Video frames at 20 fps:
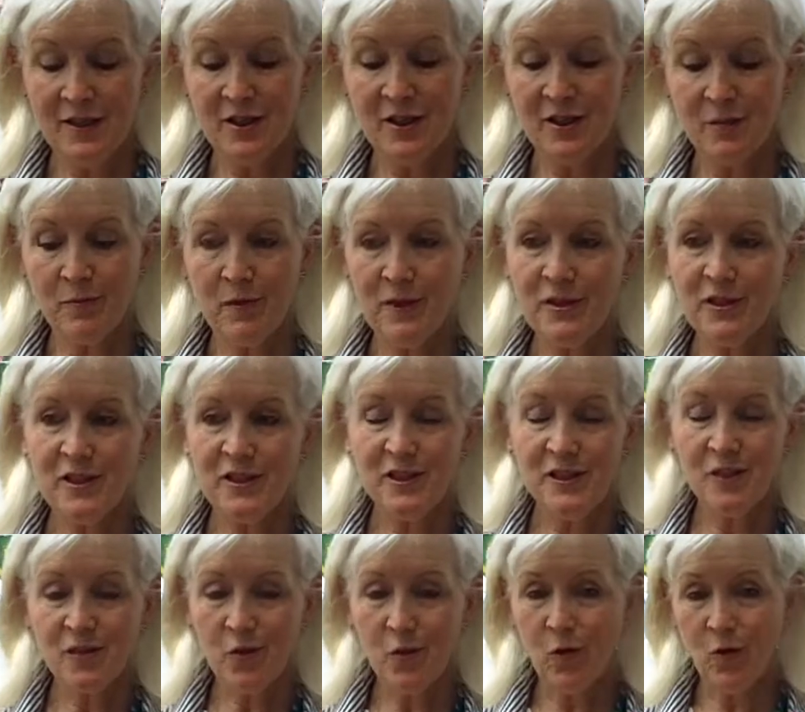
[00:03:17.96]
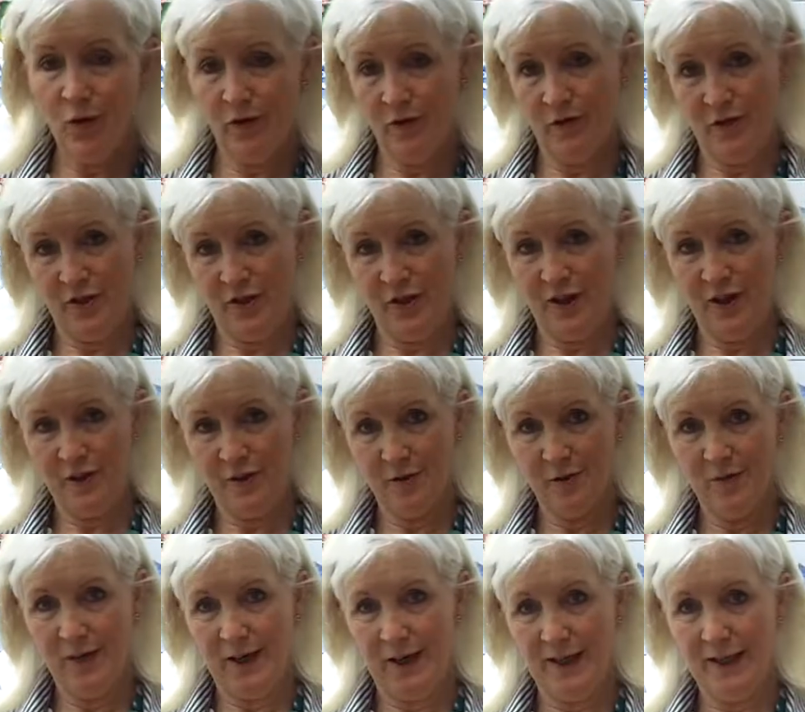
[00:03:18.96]
She said when she saw the
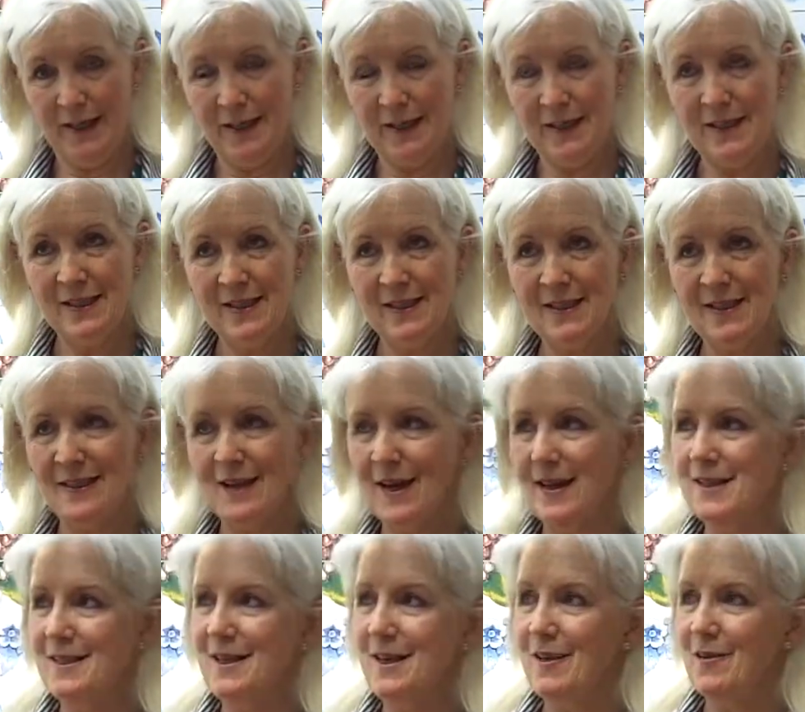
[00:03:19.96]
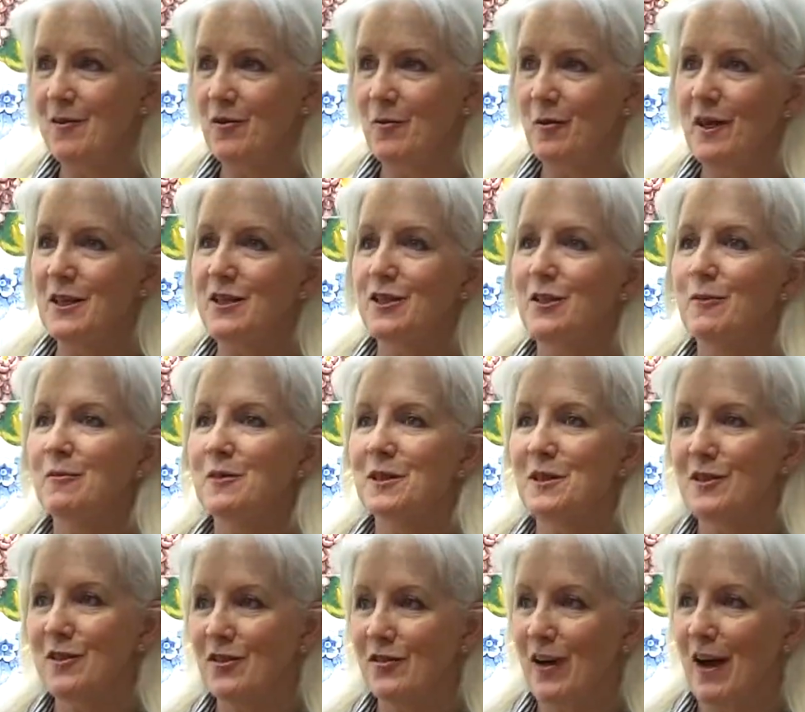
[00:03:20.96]
vaginal ring, and I said the way she was
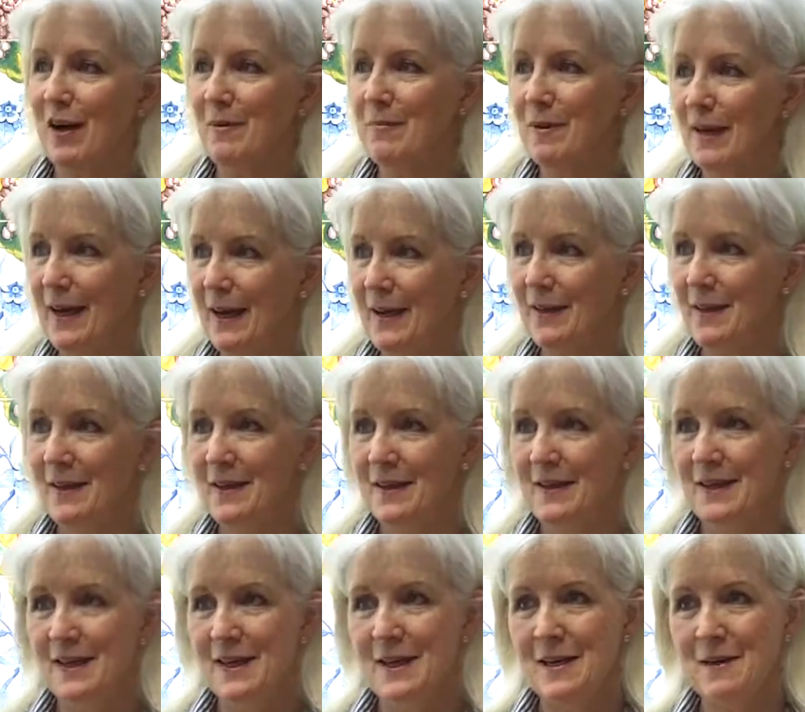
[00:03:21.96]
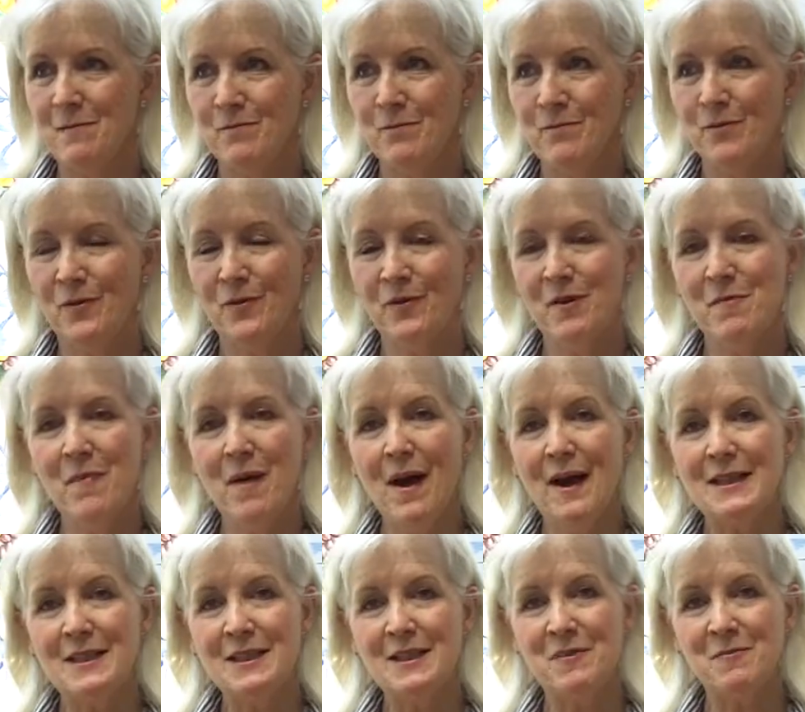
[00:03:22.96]
describing it, it
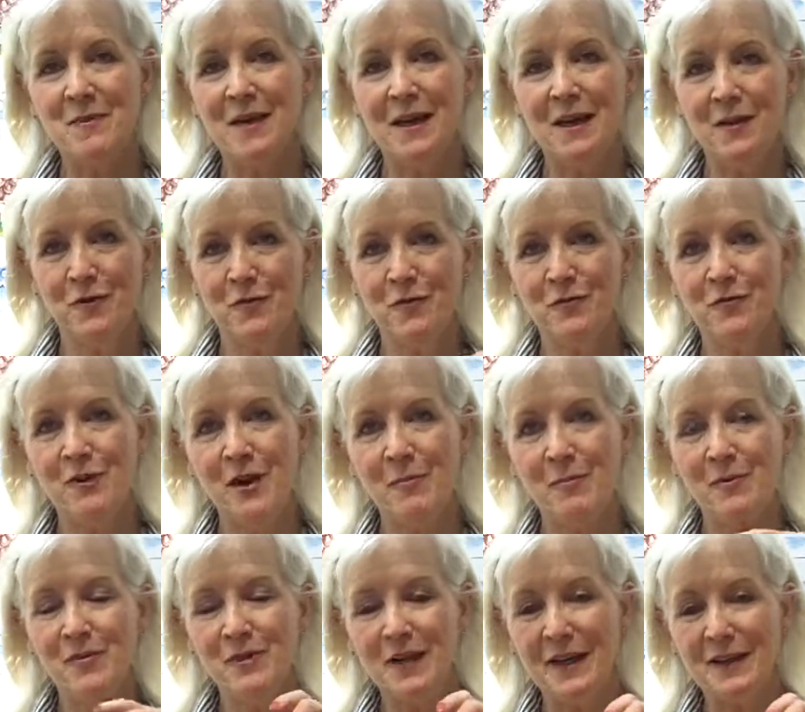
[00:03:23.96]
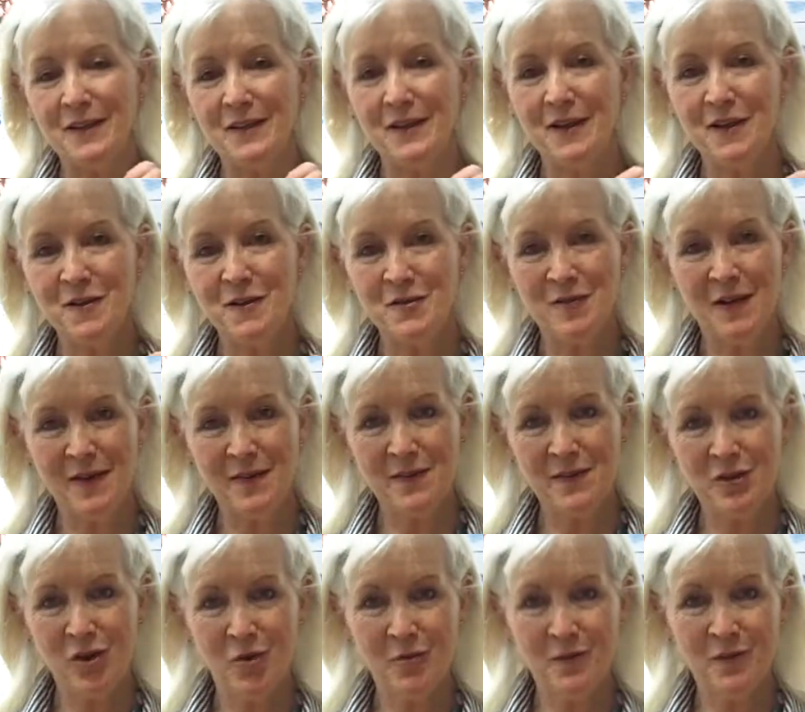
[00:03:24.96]
reminded me of the rubber ring that goes around
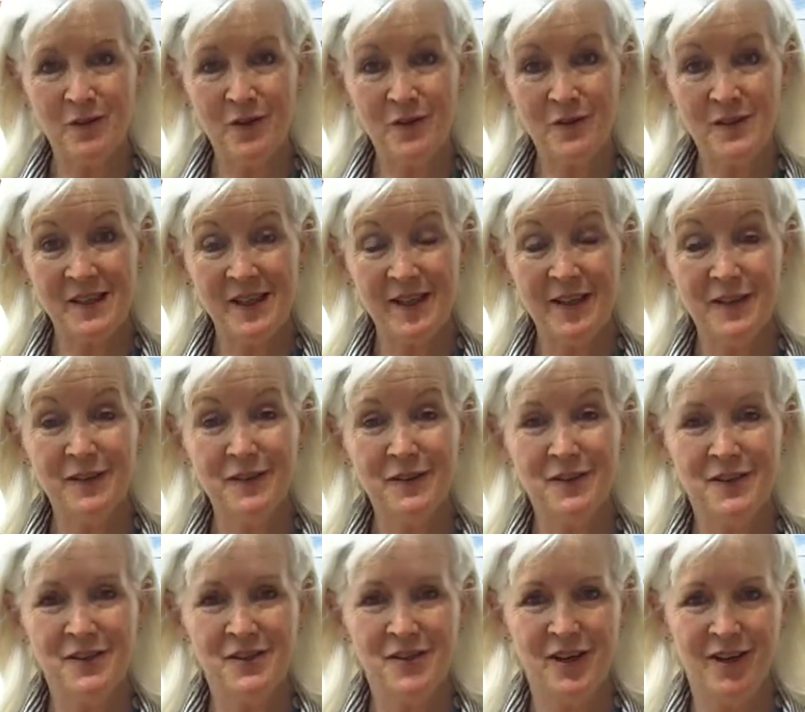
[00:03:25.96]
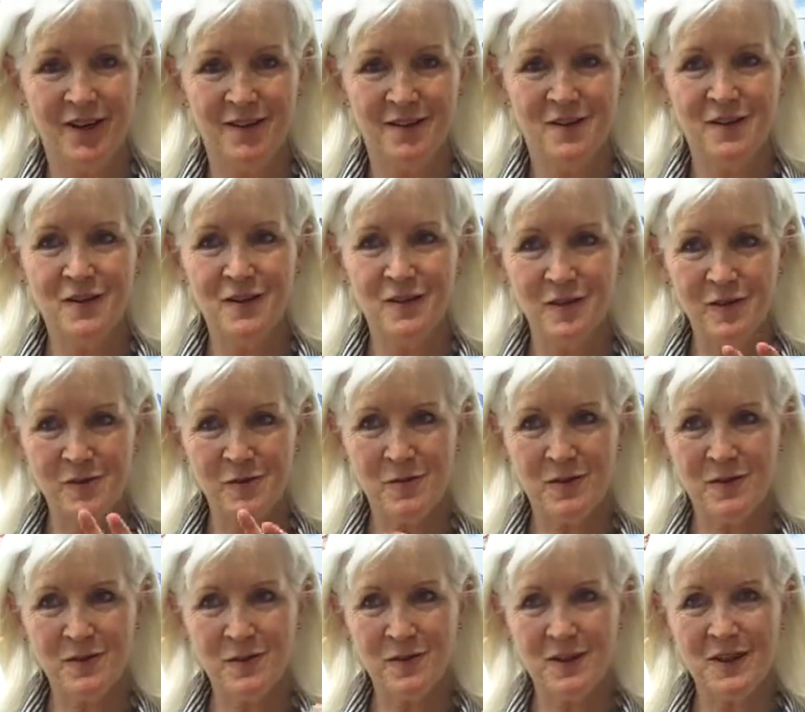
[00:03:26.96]
the top of those Kilner jars, you know, those
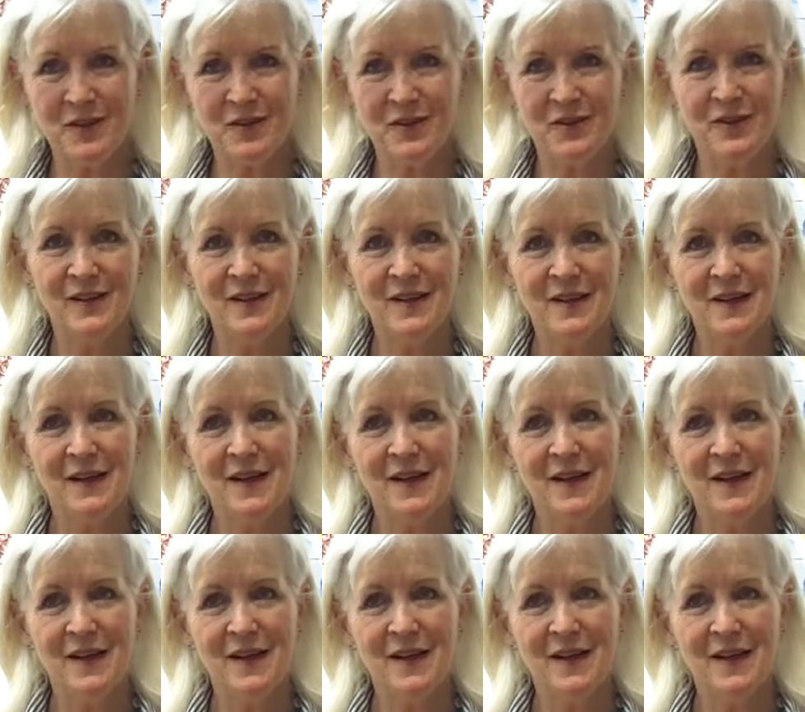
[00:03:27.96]
ones when you're